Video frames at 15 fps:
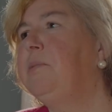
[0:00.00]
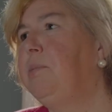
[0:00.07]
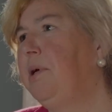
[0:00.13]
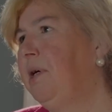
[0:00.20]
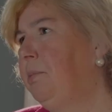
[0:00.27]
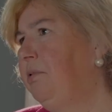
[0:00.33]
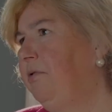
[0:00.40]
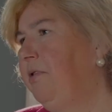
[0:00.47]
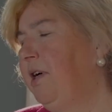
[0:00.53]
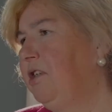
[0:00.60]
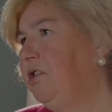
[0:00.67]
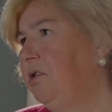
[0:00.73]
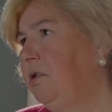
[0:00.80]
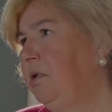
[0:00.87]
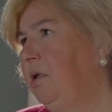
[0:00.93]
be a
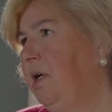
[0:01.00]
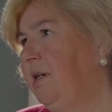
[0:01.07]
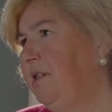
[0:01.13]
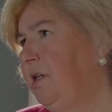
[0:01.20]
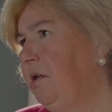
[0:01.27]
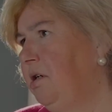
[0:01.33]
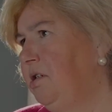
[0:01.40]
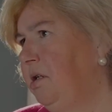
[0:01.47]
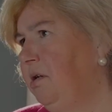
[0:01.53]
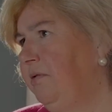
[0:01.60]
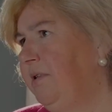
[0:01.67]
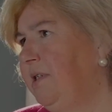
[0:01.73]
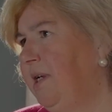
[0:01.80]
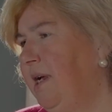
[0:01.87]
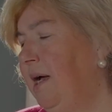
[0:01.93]
professional. I started off
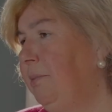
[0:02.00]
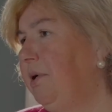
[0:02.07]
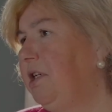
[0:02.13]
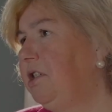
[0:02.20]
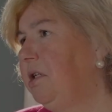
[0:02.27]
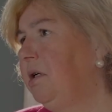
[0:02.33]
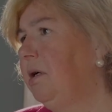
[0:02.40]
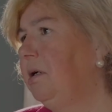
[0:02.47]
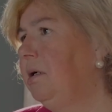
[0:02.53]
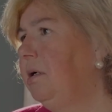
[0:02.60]
as an amateur